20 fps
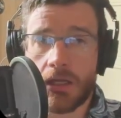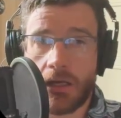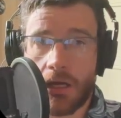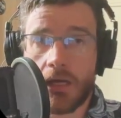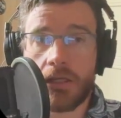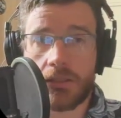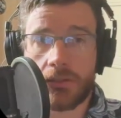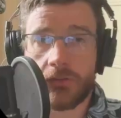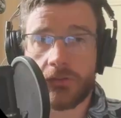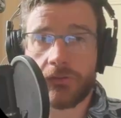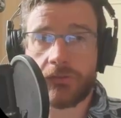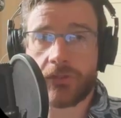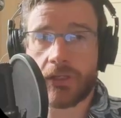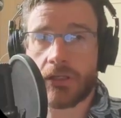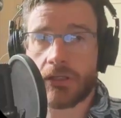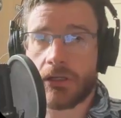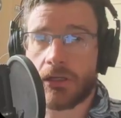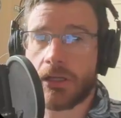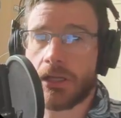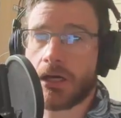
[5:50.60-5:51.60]
do
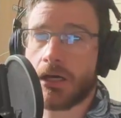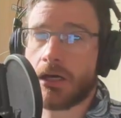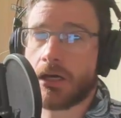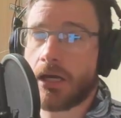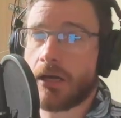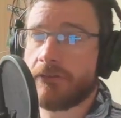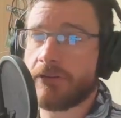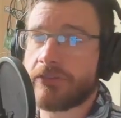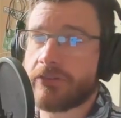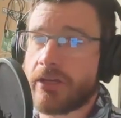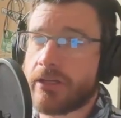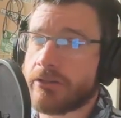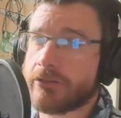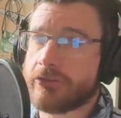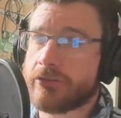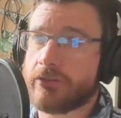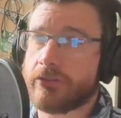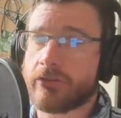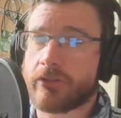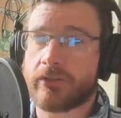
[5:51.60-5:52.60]
think like that. I have a
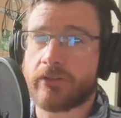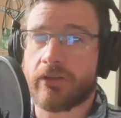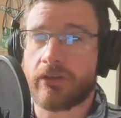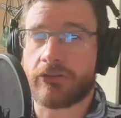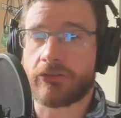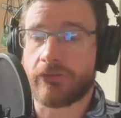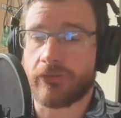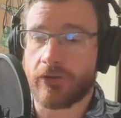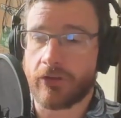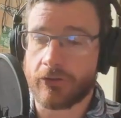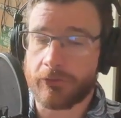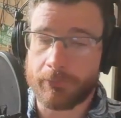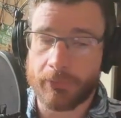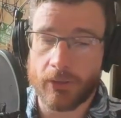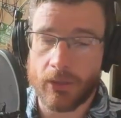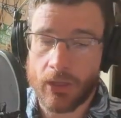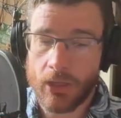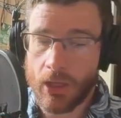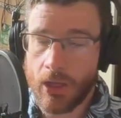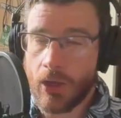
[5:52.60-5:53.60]
tendency to catastrophize.
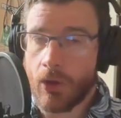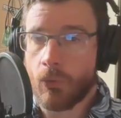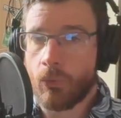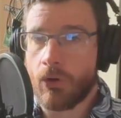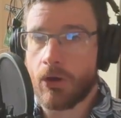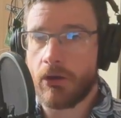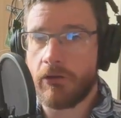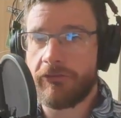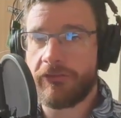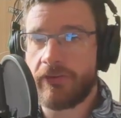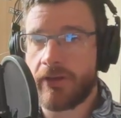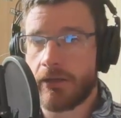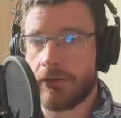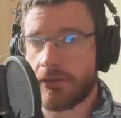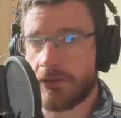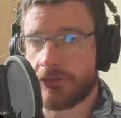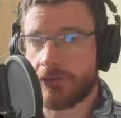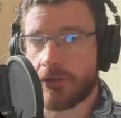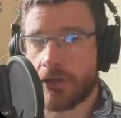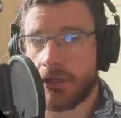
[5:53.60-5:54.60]
But what I've found
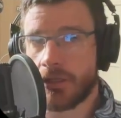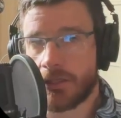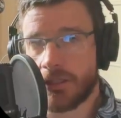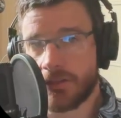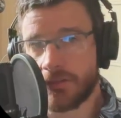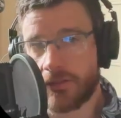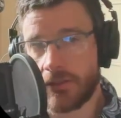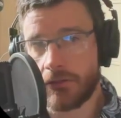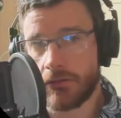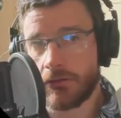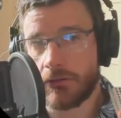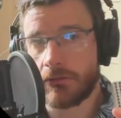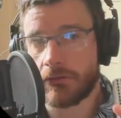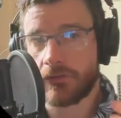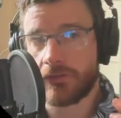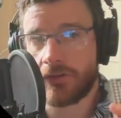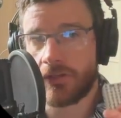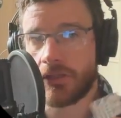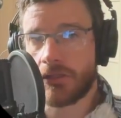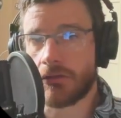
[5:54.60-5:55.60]
is like these little
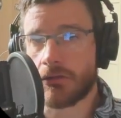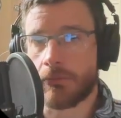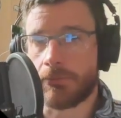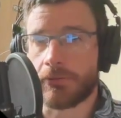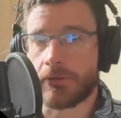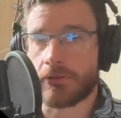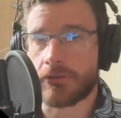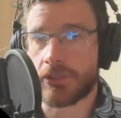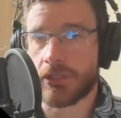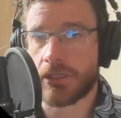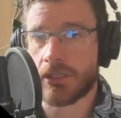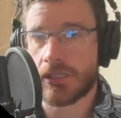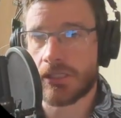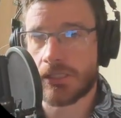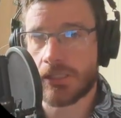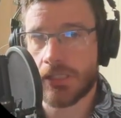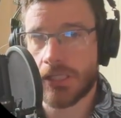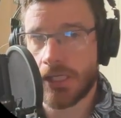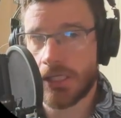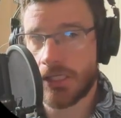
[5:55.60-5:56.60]
tinkerer
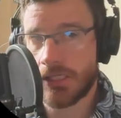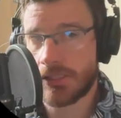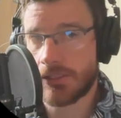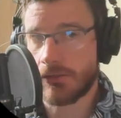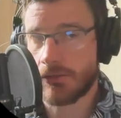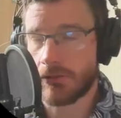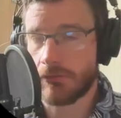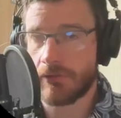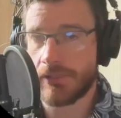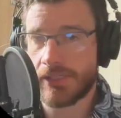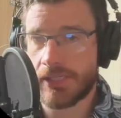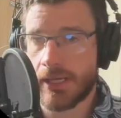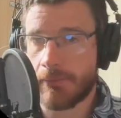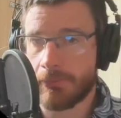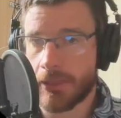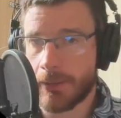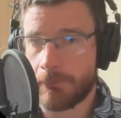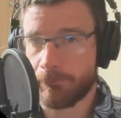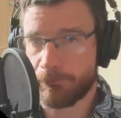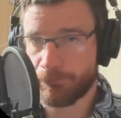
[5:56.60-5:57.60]
projects, they sort of reset
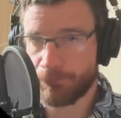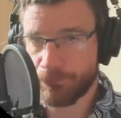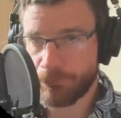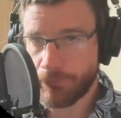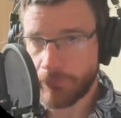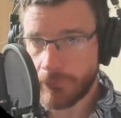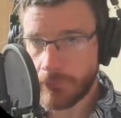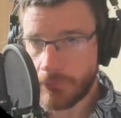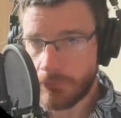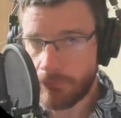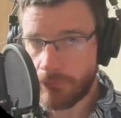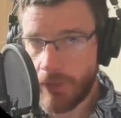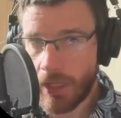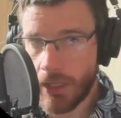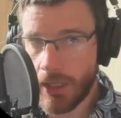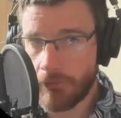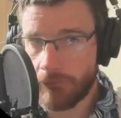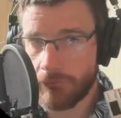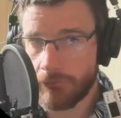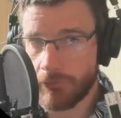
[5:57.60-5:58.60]
me.
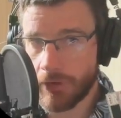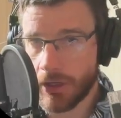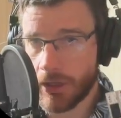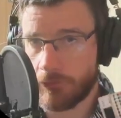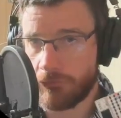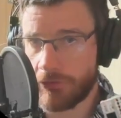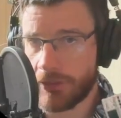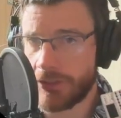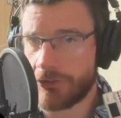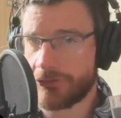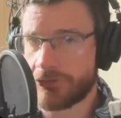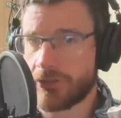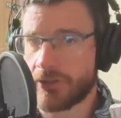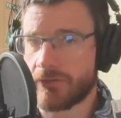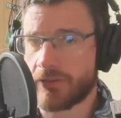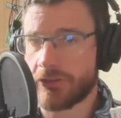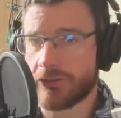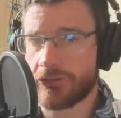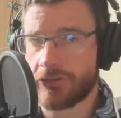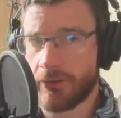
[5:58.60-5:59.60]
I
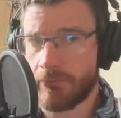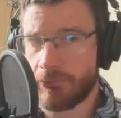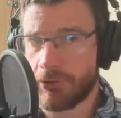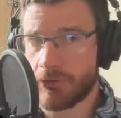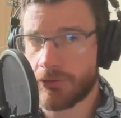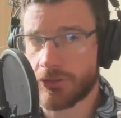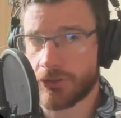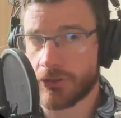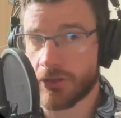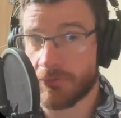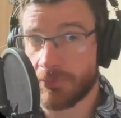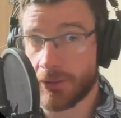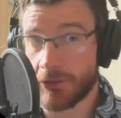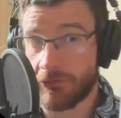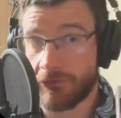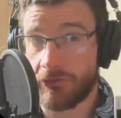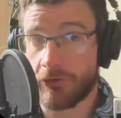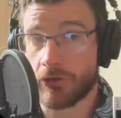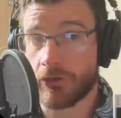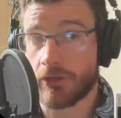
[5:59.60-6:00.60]
rediscover the simple joy of being a
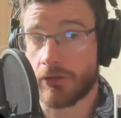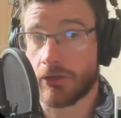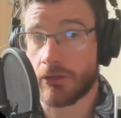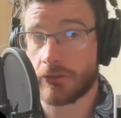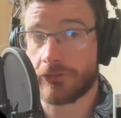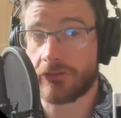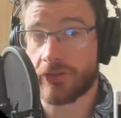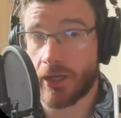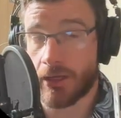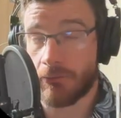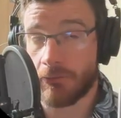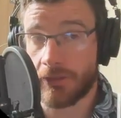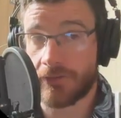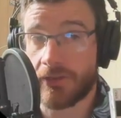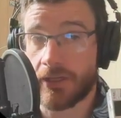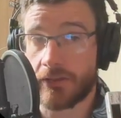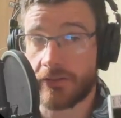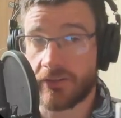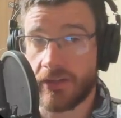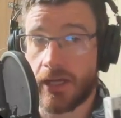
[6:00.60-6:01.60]
4-year-old sat on my
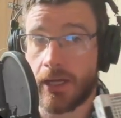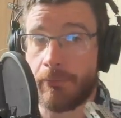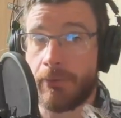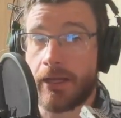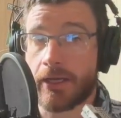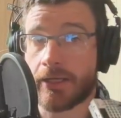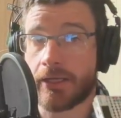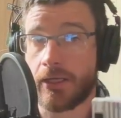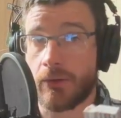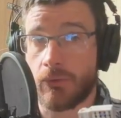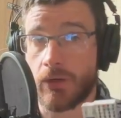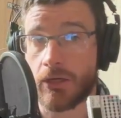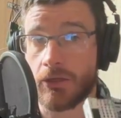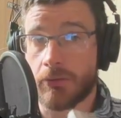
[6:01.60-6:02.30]
dad's lap hacking away on the